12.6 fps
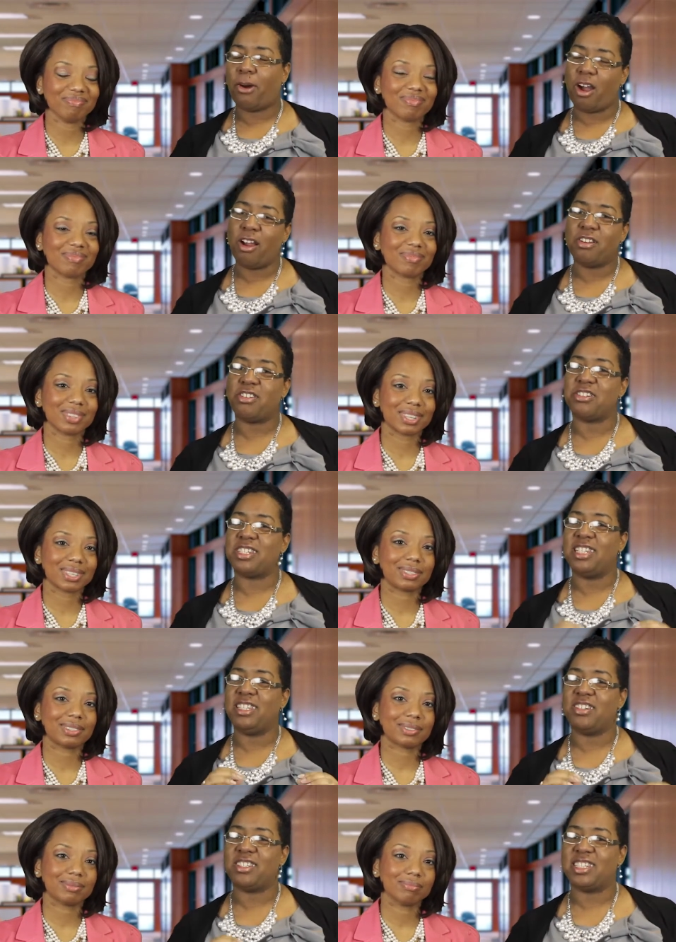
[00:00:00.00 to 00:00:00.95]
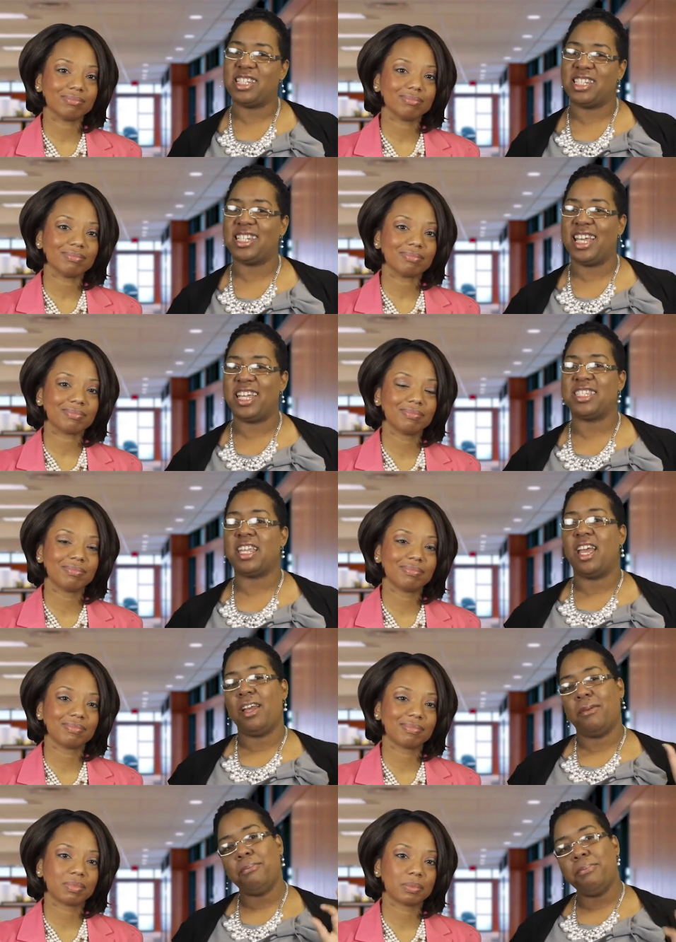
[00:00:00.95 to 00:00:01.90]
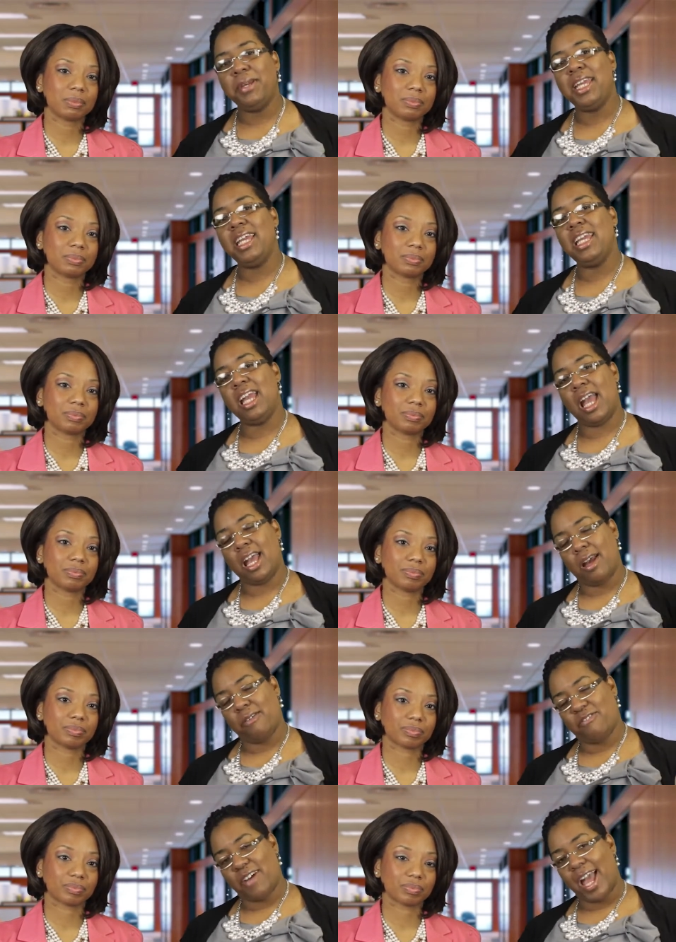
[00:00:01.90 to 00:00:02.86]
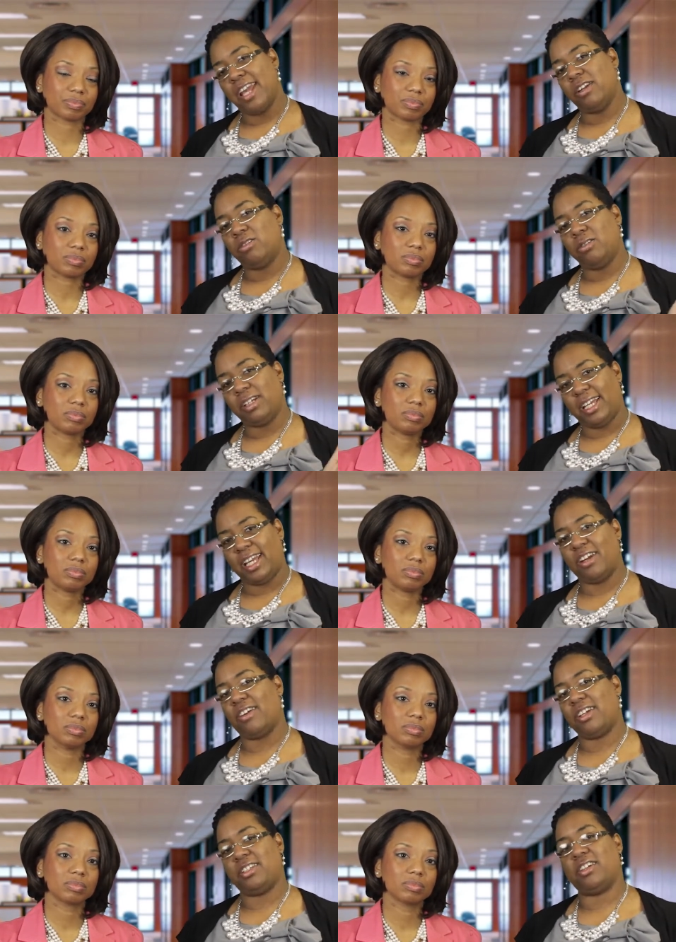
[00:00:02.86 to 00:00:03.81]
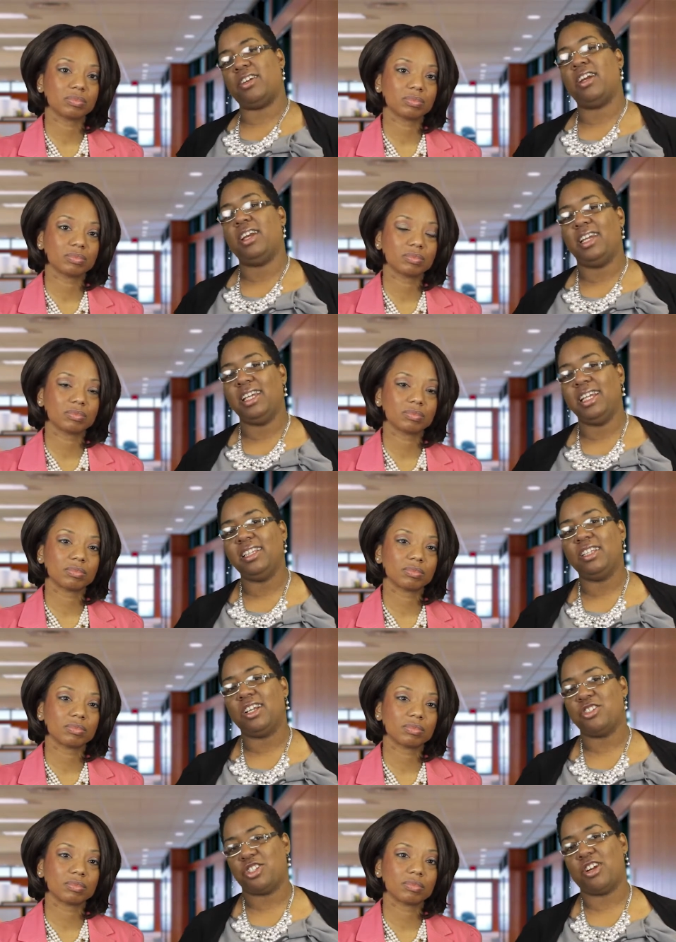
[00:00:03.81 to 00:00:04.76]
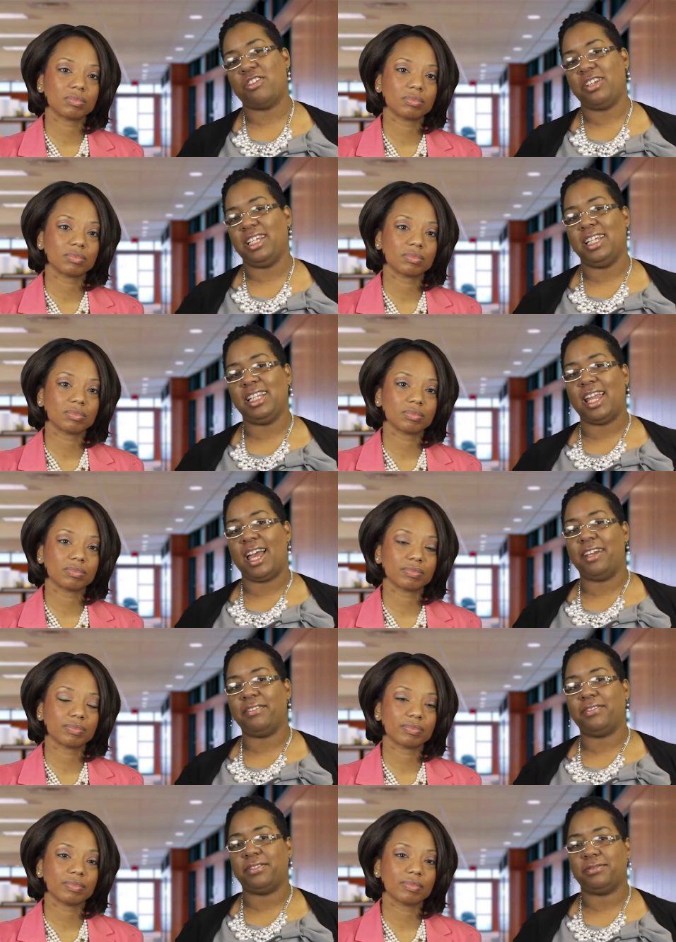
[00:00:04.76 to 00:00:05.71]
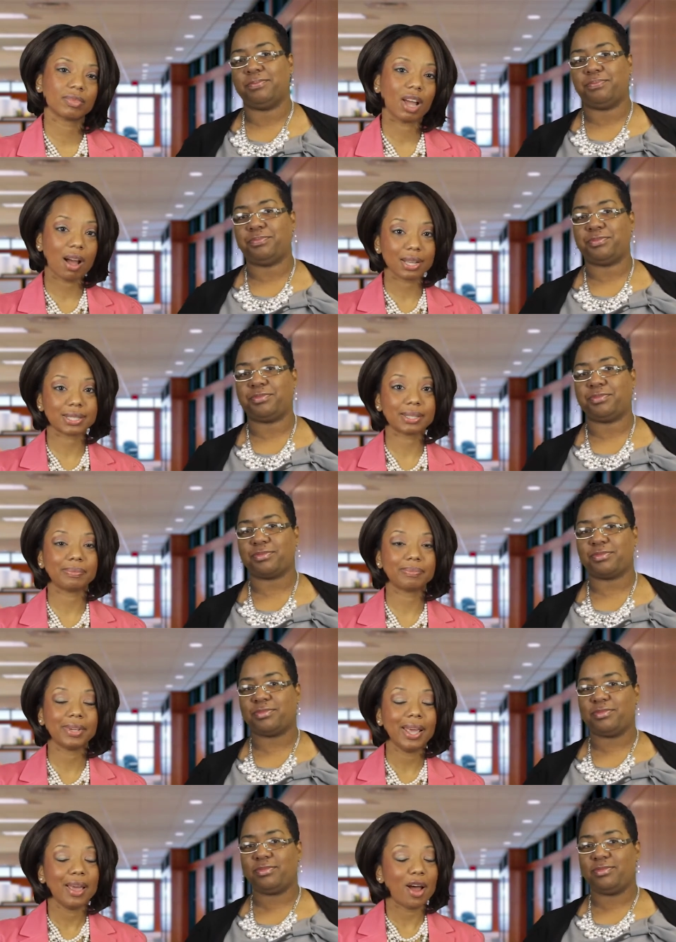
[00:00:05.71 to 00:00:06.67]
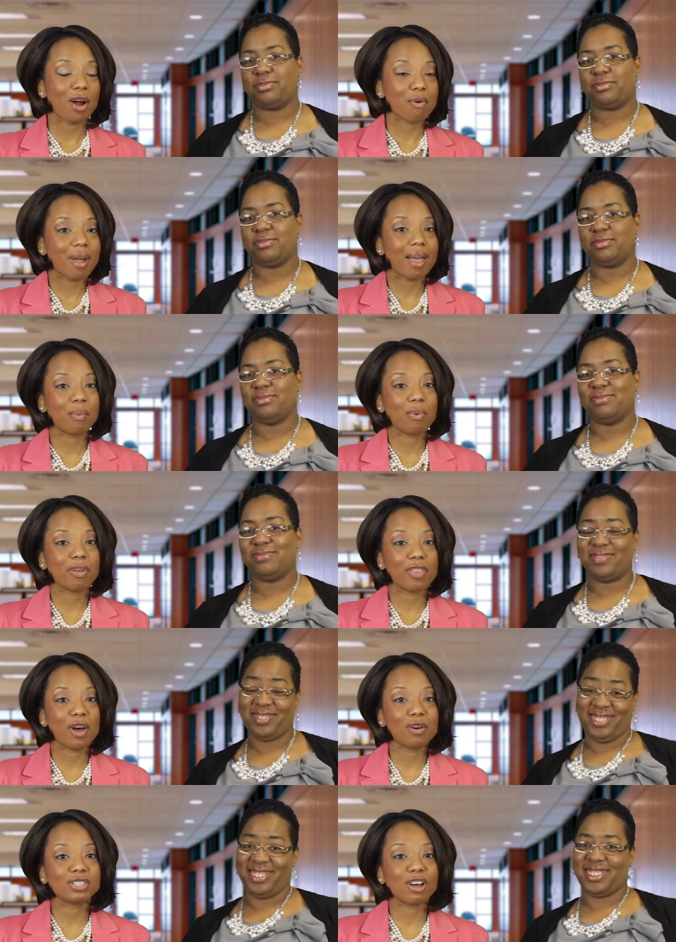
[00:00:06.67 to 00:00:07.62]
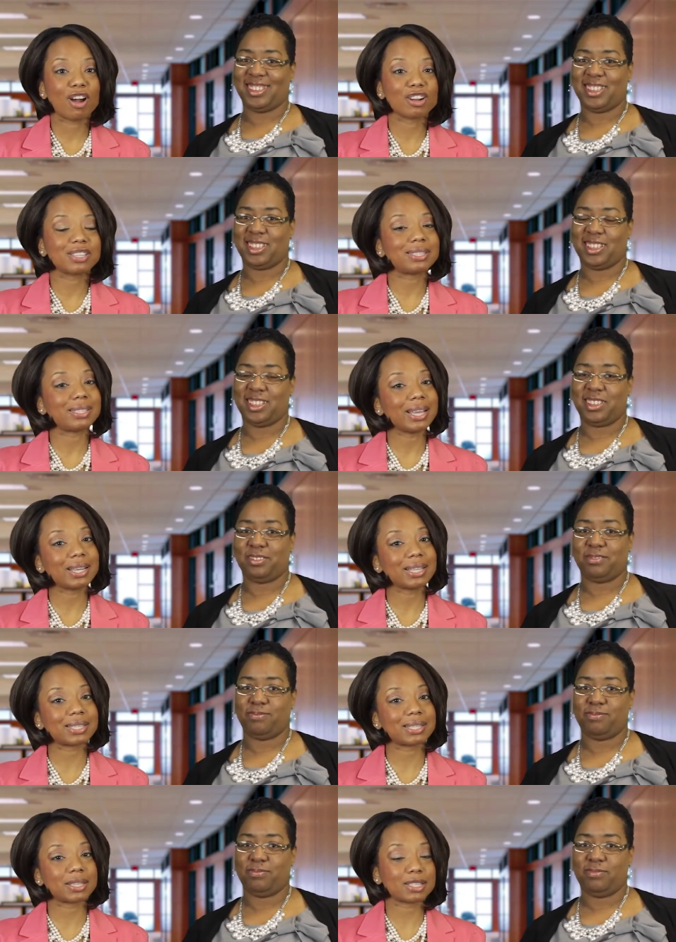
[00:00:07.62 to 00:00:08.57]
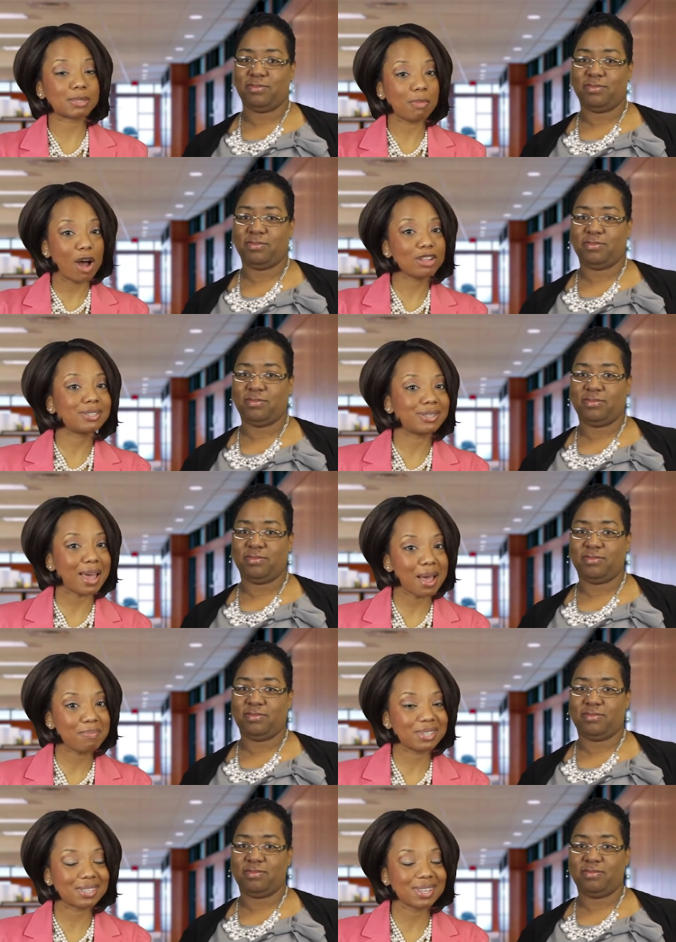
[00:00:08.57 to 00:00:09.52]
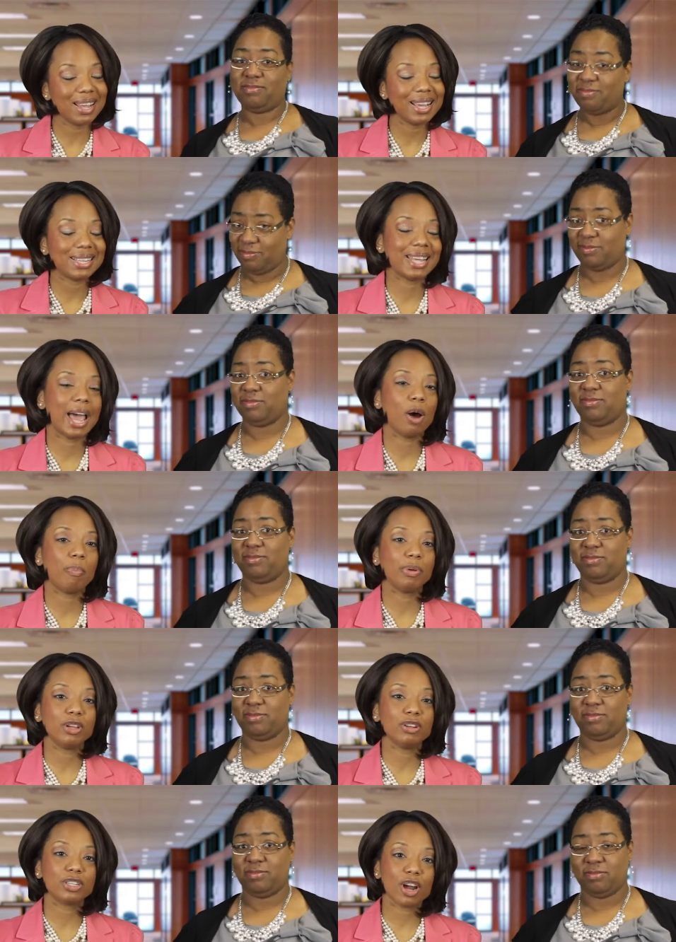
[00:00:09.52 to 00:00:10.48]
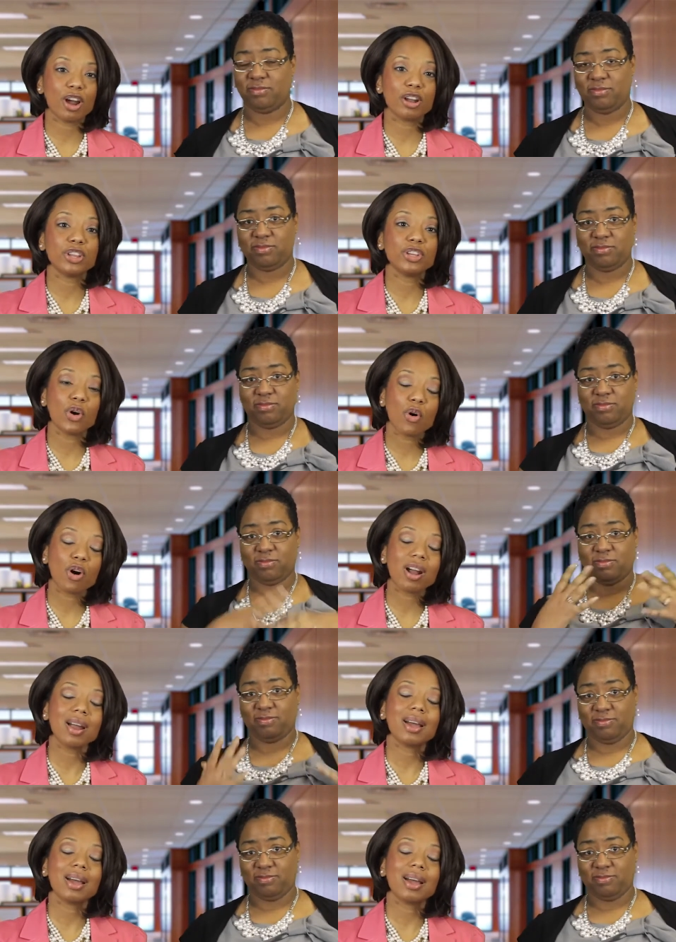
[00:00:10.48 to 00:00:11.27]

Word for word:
Speaker 1: partners in their success. Be a vital character in their journey in life.
Speaker 2: Awesome. All right, well, those are six small steps to helping you turn your